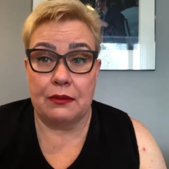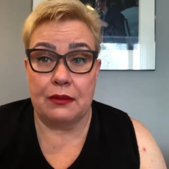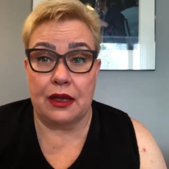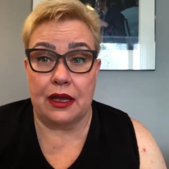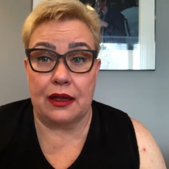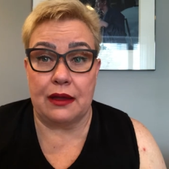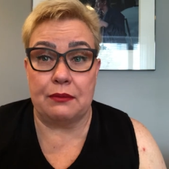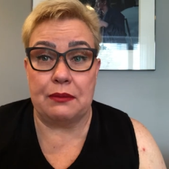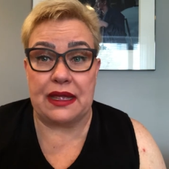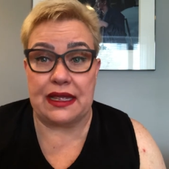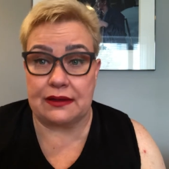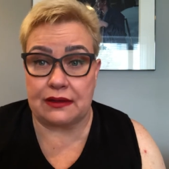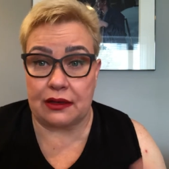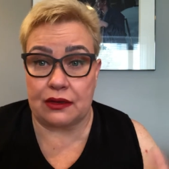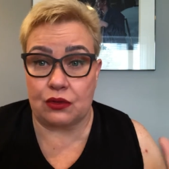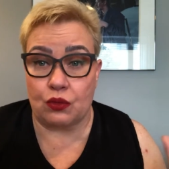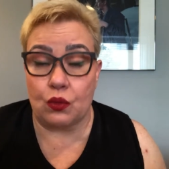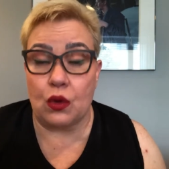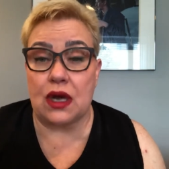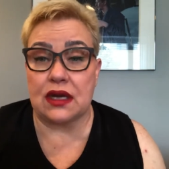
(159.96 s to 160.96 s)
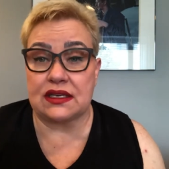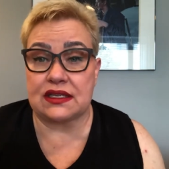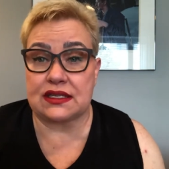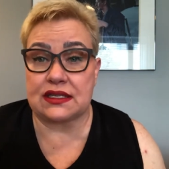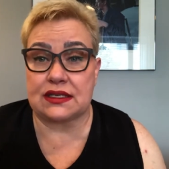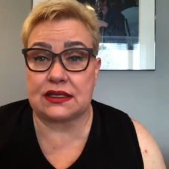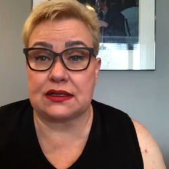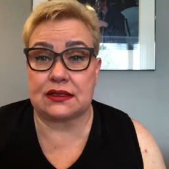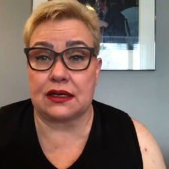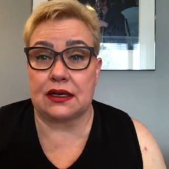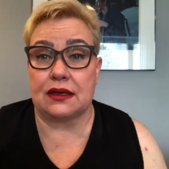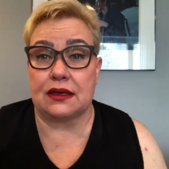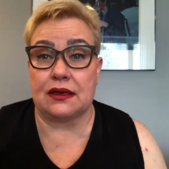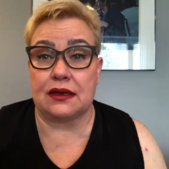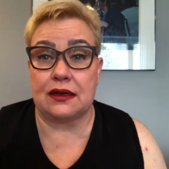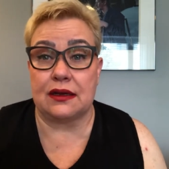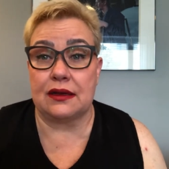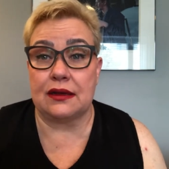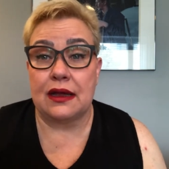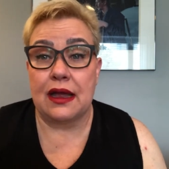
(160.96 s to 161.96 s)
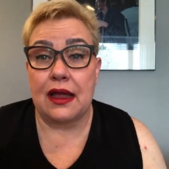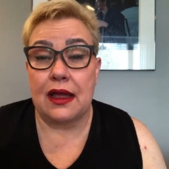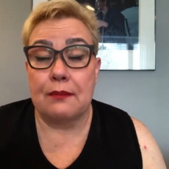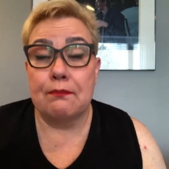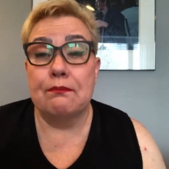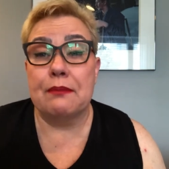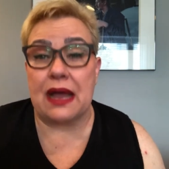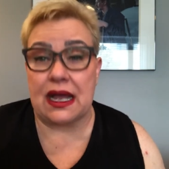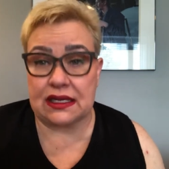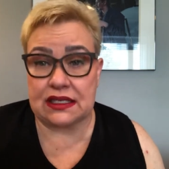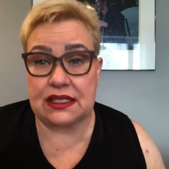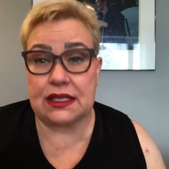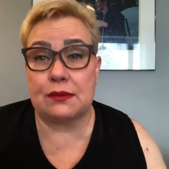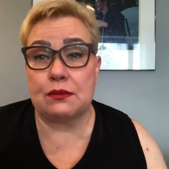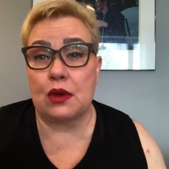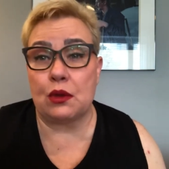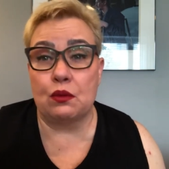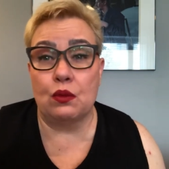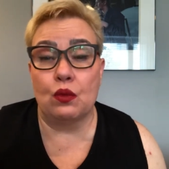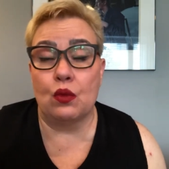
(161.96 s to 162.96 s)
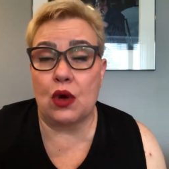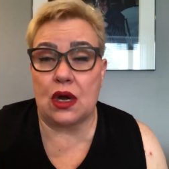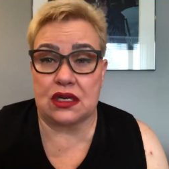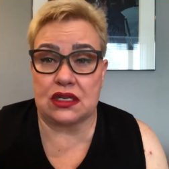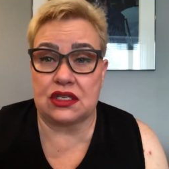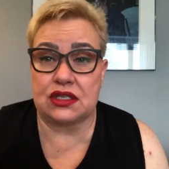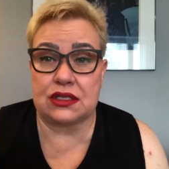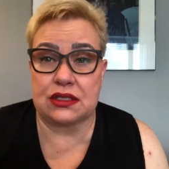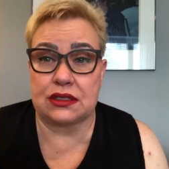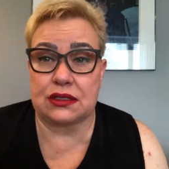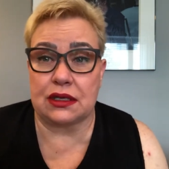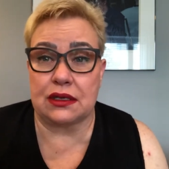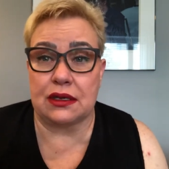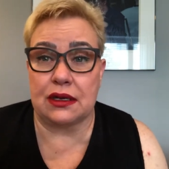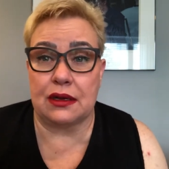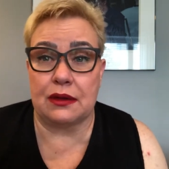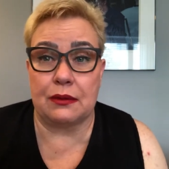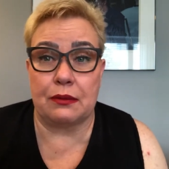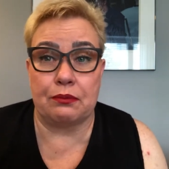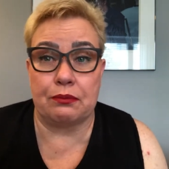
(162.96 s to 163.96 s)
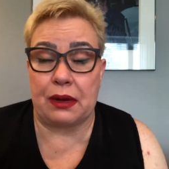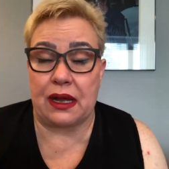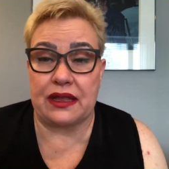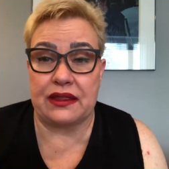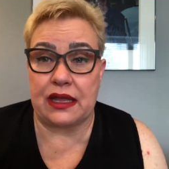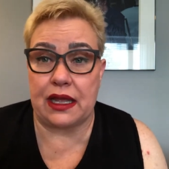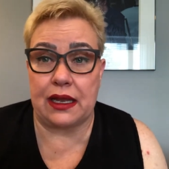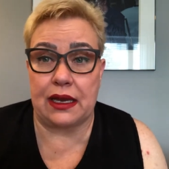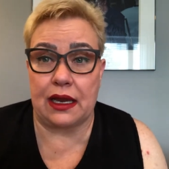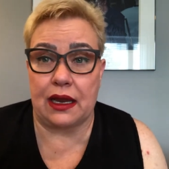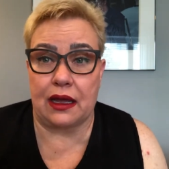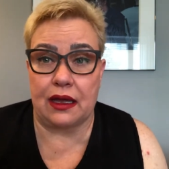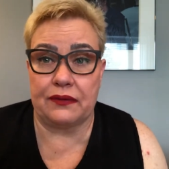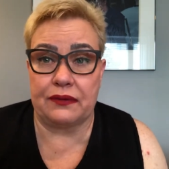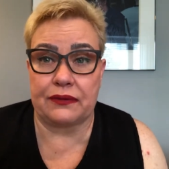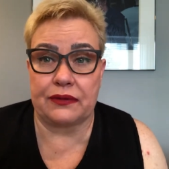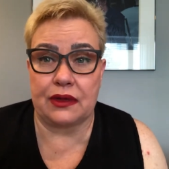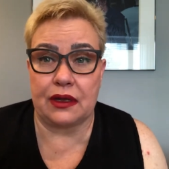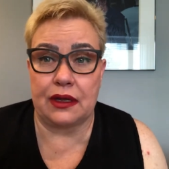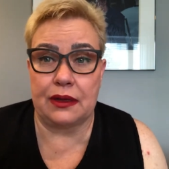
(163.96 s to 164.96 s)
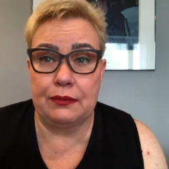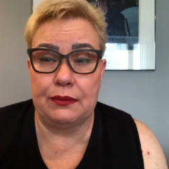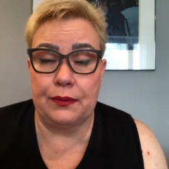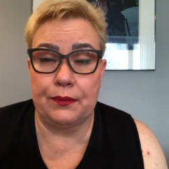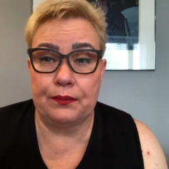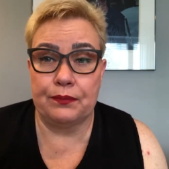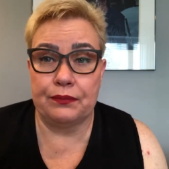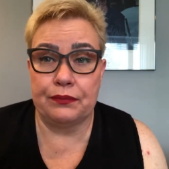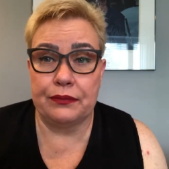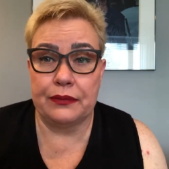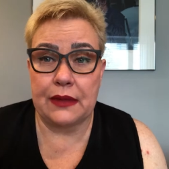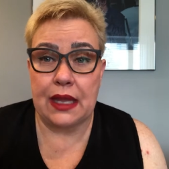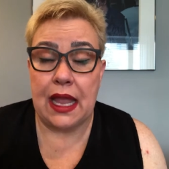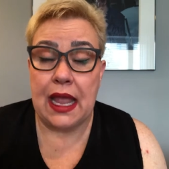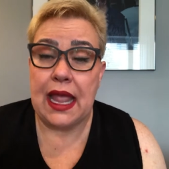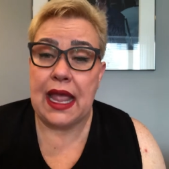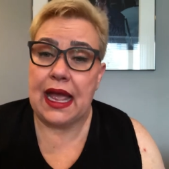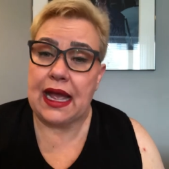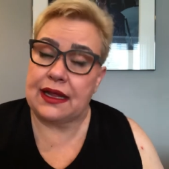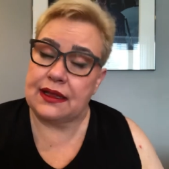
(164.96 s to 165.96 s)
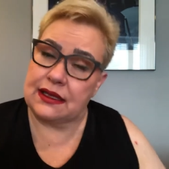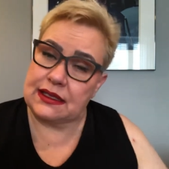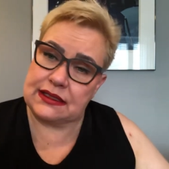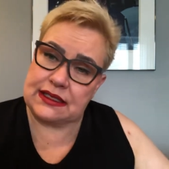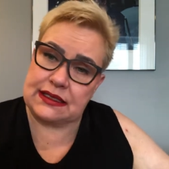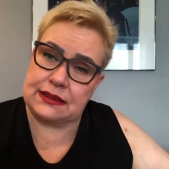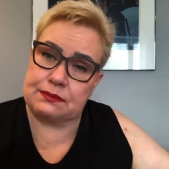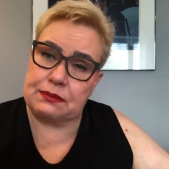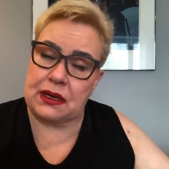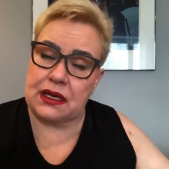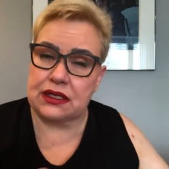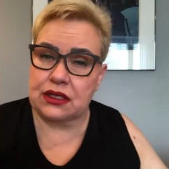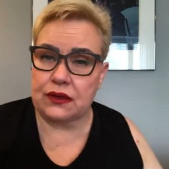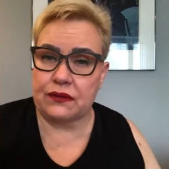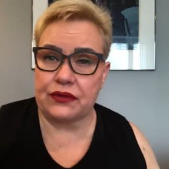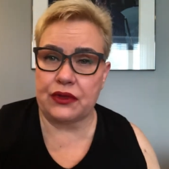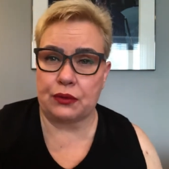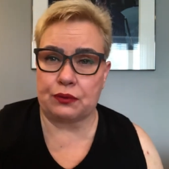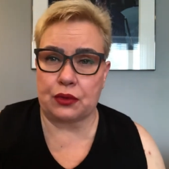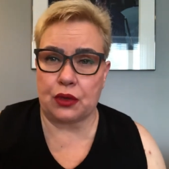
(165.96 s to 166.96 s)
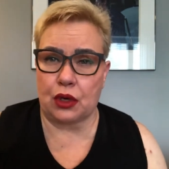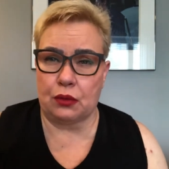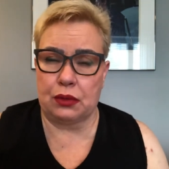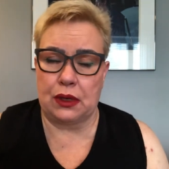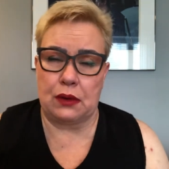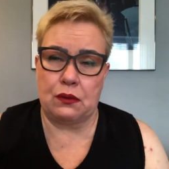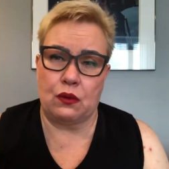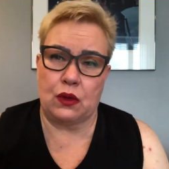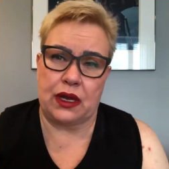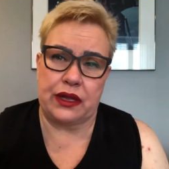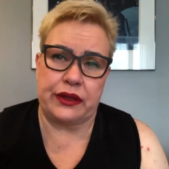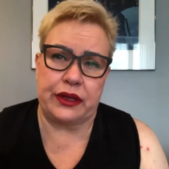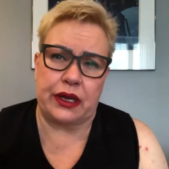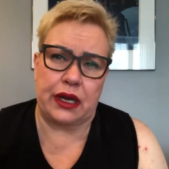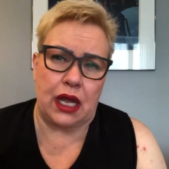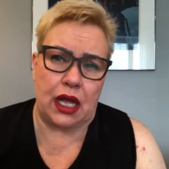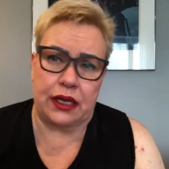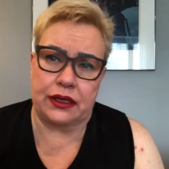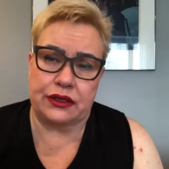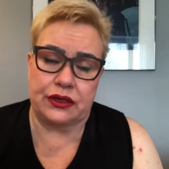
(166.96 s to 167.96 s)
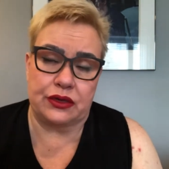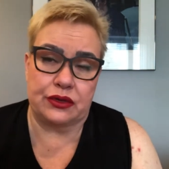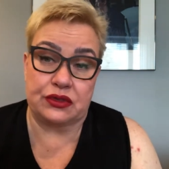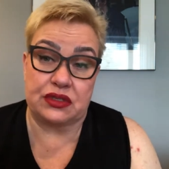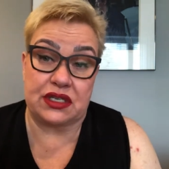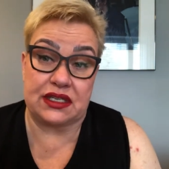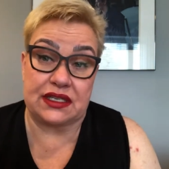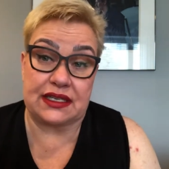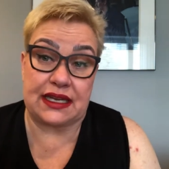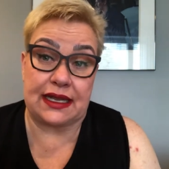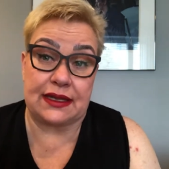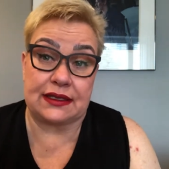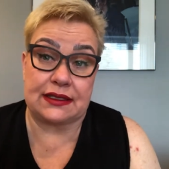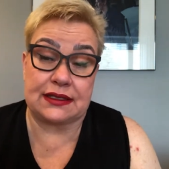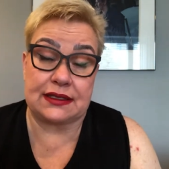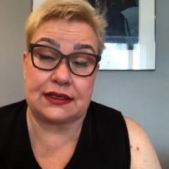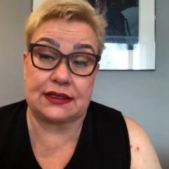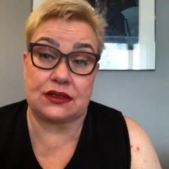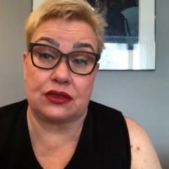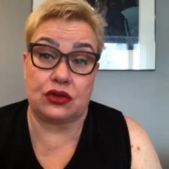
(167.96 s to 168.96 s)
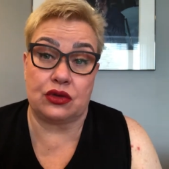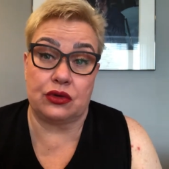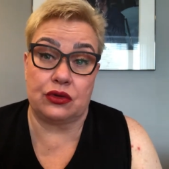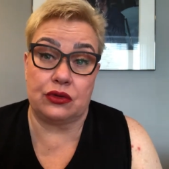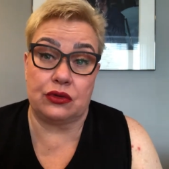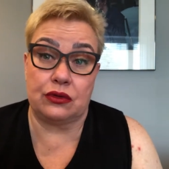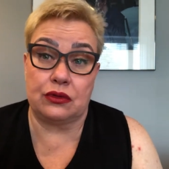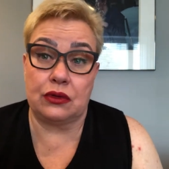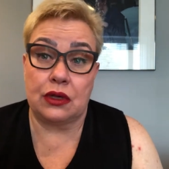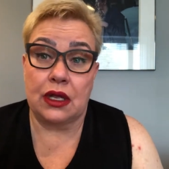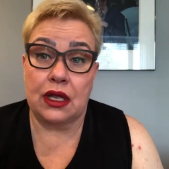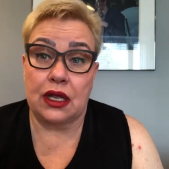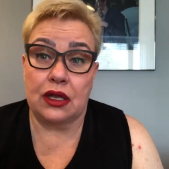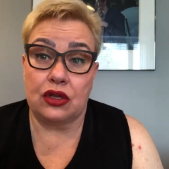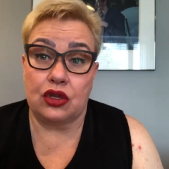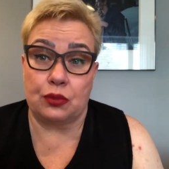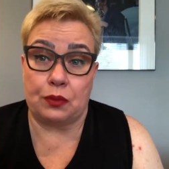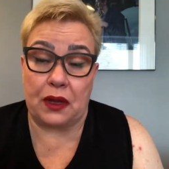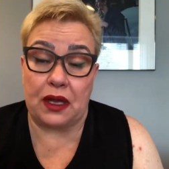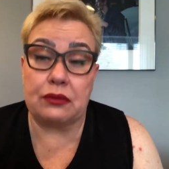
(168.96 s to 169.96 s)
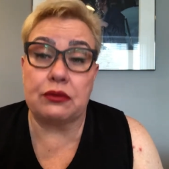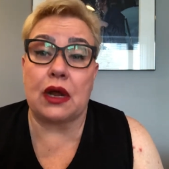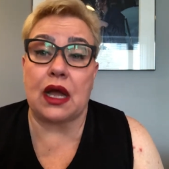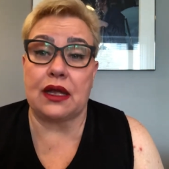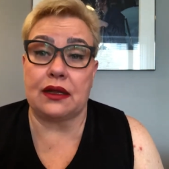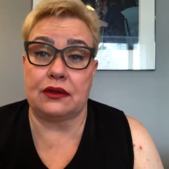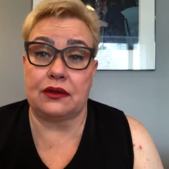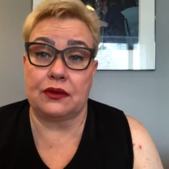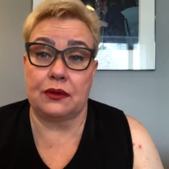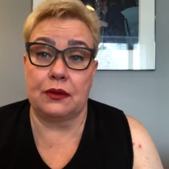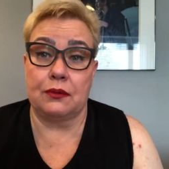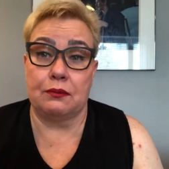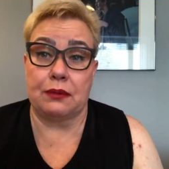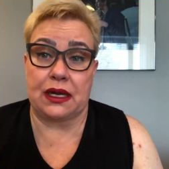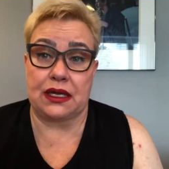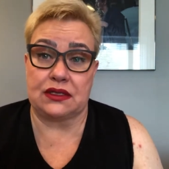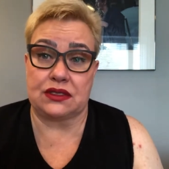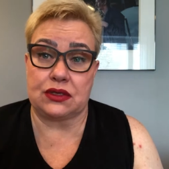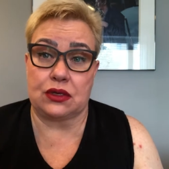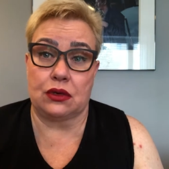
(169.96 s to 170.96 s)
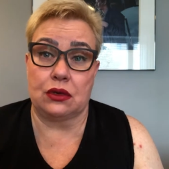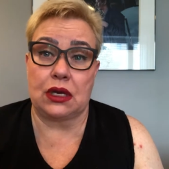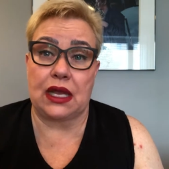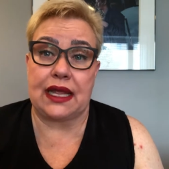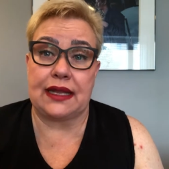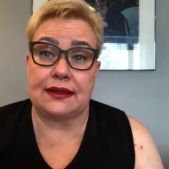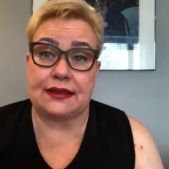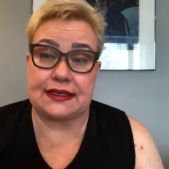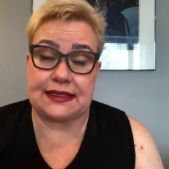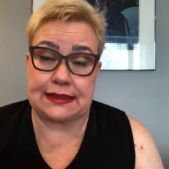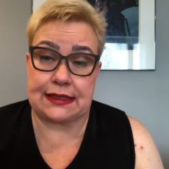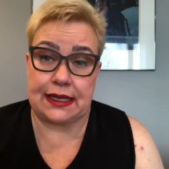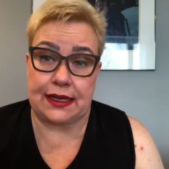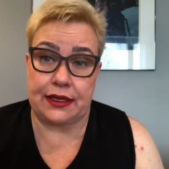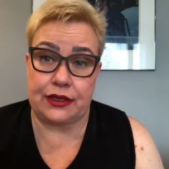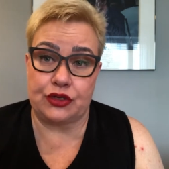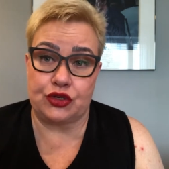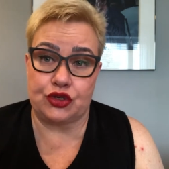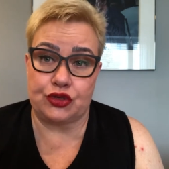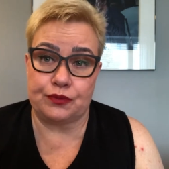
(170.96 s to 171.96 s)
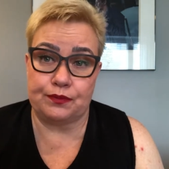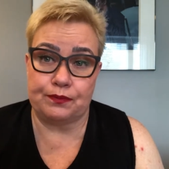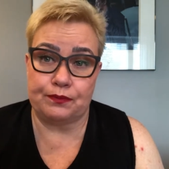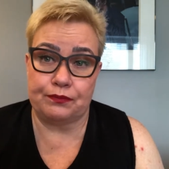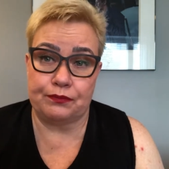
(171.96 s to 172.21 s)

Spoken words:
it once, maximum once by their lifetime. And this is part of the problem why the diagnosis gets to be right by so late stage.